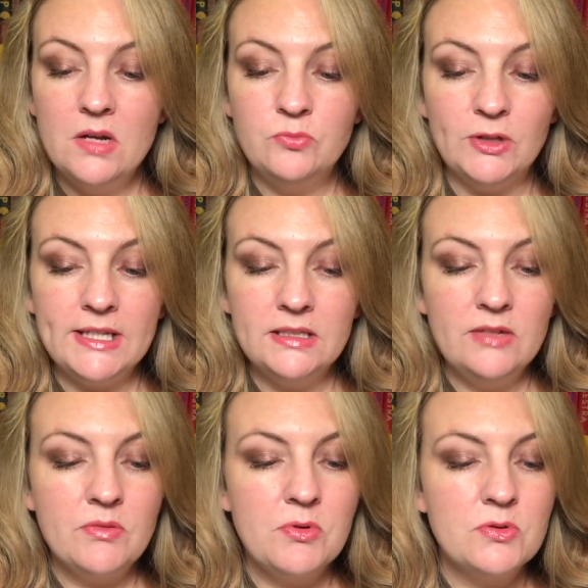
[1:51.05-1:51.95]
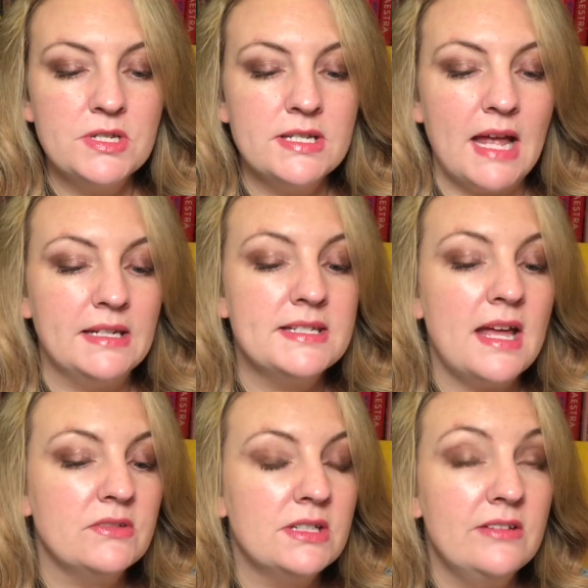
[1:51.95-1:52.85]
Brilliantly reported and
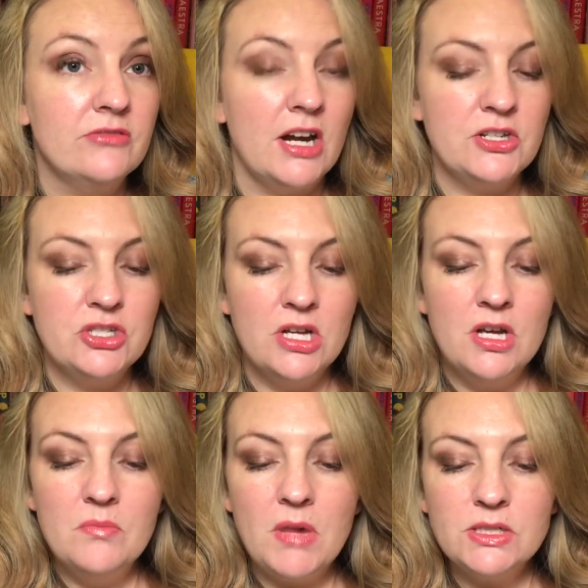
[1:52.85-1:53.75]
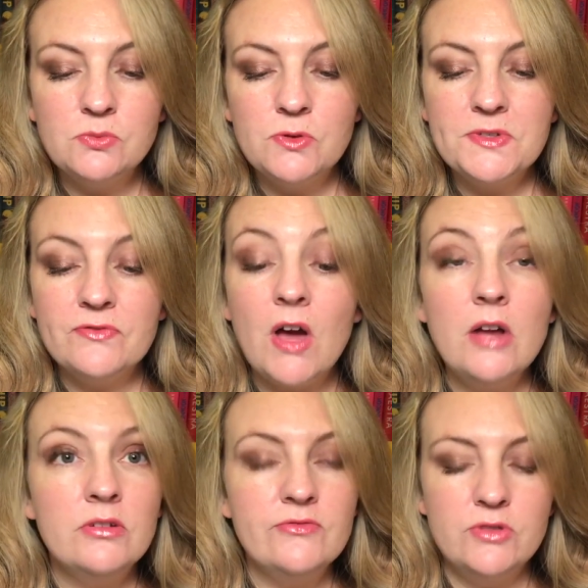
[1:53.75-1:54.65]
astoundingly fresh, Michael Wolff's
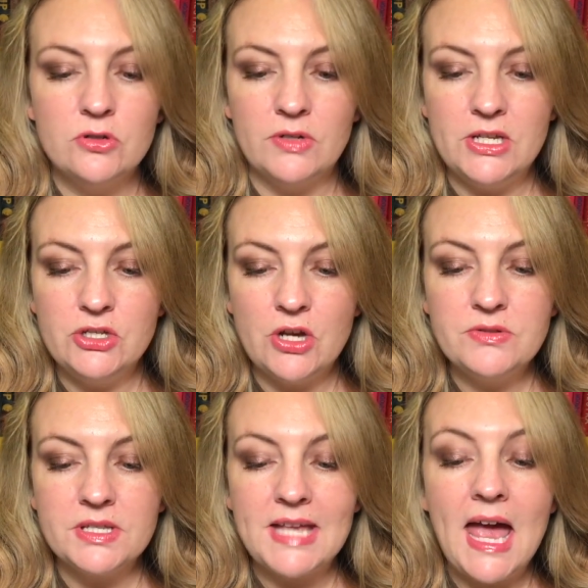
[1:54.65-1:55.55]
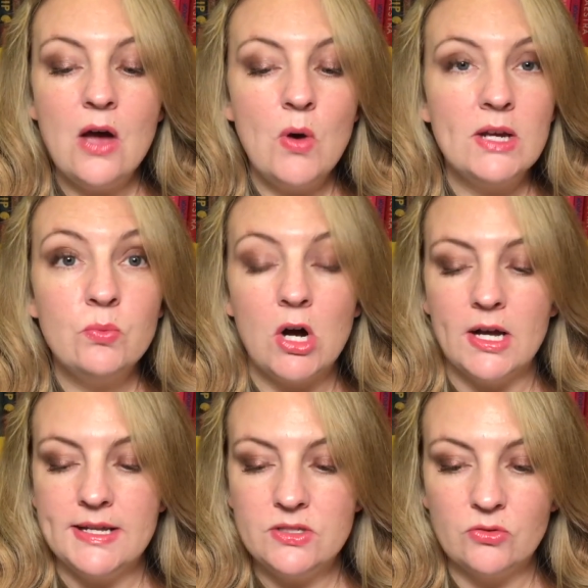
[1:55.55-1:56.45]
Fire and Fury shows us how and
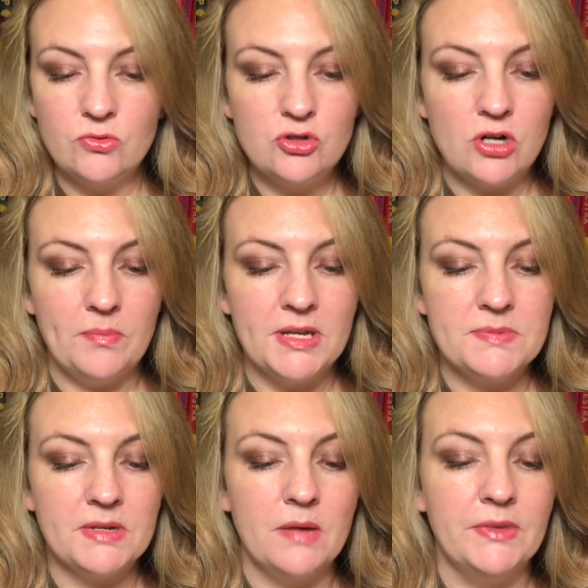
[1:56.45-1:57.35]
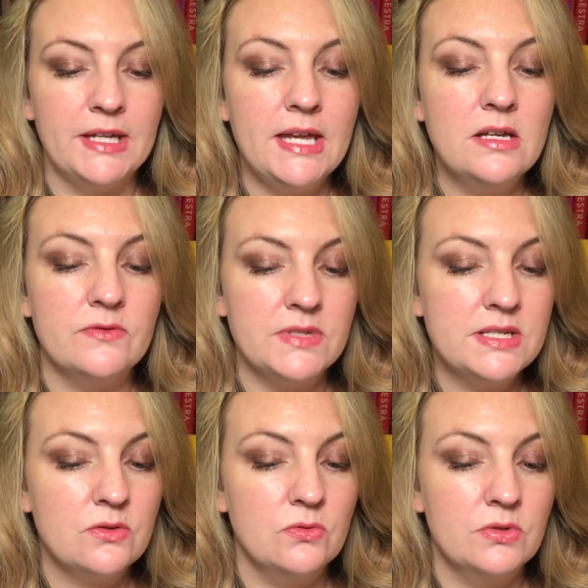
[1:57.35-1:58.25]
why Donald Trump has become the king of
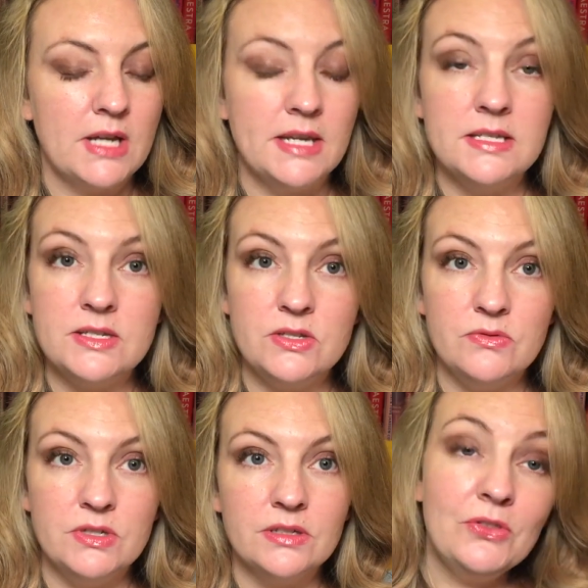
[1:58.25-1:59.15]
discord and disunion.